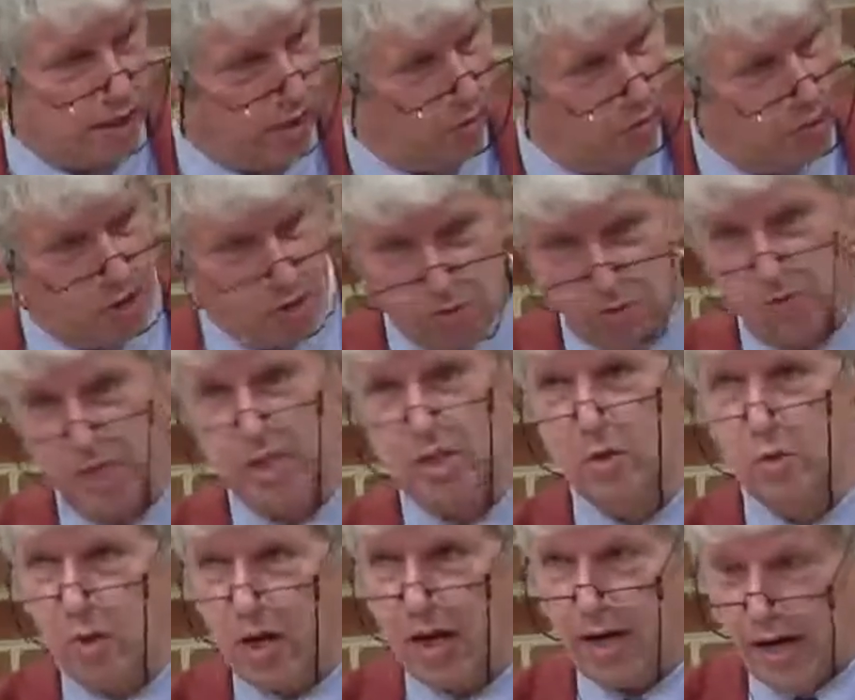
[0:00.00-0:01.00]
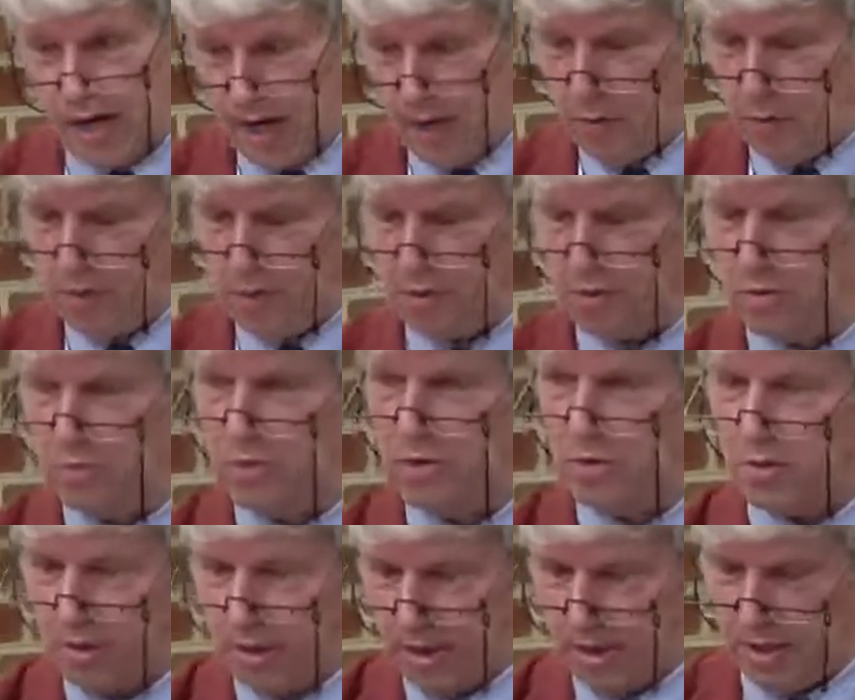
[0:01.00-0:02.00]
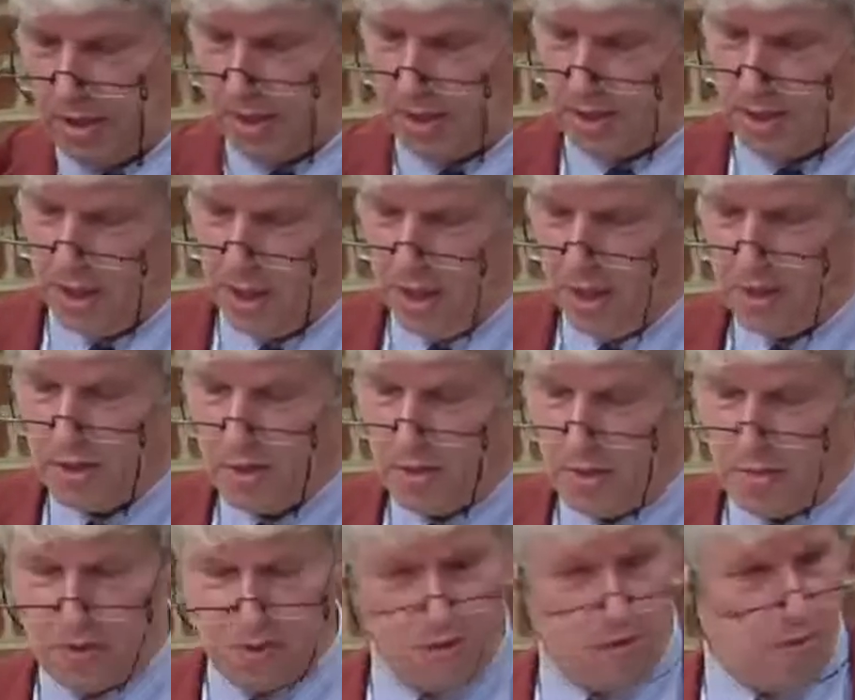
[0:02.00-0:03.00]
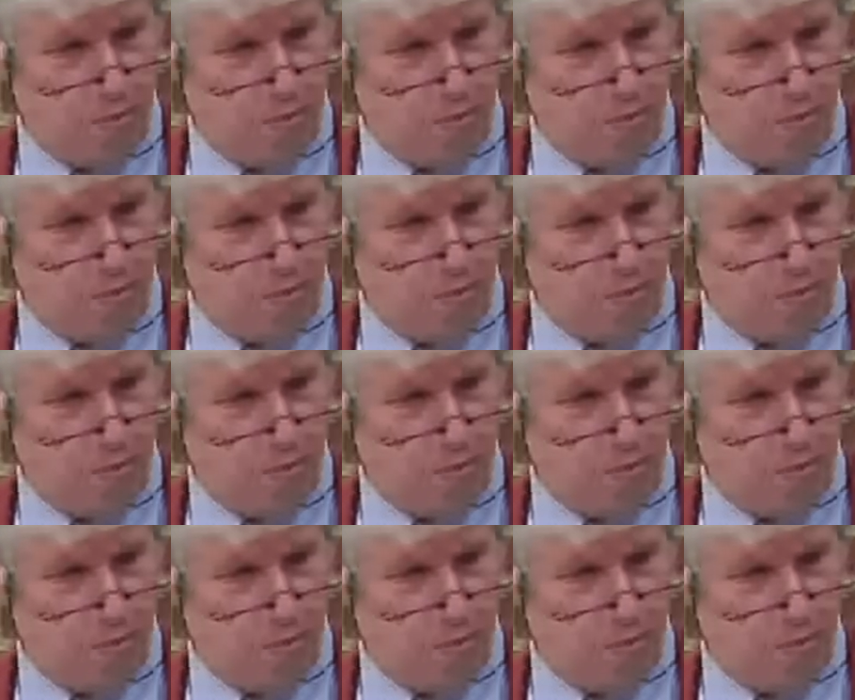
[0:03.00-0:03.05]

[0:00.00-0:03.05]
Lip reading: That was the reason why I went to Turkey this summer,